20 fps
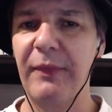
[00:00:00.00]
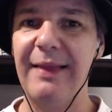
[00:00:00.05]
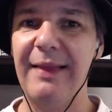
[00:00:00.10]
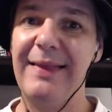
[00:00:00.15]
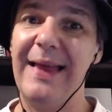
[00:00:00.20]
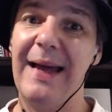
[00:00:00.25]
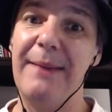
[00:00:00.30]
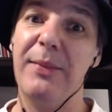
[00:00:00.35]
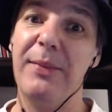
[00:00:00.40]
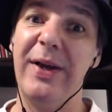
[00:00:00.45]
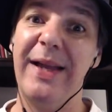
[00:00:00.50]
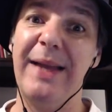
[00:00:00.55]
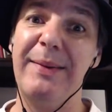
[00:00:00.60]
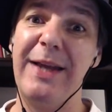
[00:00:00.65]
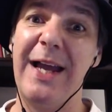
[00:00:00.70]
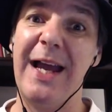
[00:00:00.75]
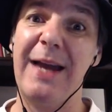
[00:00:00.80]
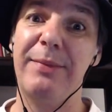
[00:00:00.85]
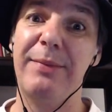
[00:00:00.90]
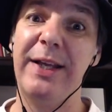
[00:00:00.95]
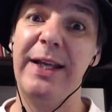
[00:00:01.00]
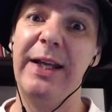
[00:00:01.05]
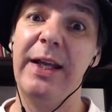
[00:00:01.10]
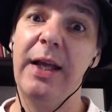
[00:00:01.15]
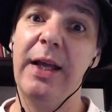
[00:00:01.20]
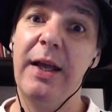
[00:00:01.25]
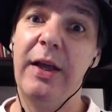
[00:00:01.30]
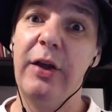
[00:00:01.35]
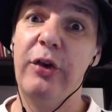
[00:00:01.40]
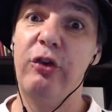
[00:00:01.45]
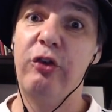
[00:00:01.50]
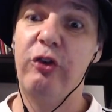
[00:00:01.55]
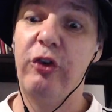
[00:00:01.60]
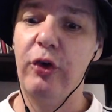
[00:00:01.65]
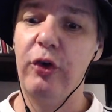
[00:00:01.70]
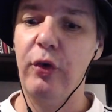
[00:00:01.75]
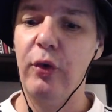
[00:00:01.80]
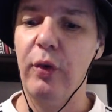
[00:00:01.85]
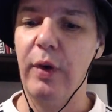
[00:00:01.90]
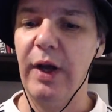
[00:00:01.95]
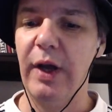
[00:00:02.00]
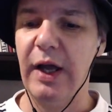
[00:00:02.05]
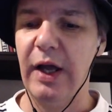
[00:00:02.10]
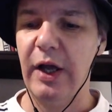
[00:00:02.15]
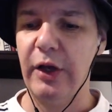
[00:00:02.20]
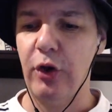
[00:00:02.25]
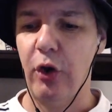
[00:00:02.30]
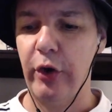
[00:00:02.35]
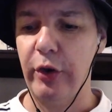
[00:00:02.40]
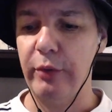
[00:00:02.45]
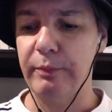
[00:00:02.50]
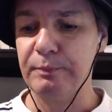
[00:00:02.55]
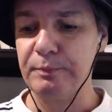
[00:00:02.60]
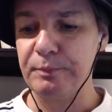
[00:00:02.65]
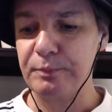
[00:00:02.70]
that might be happening to Nonu.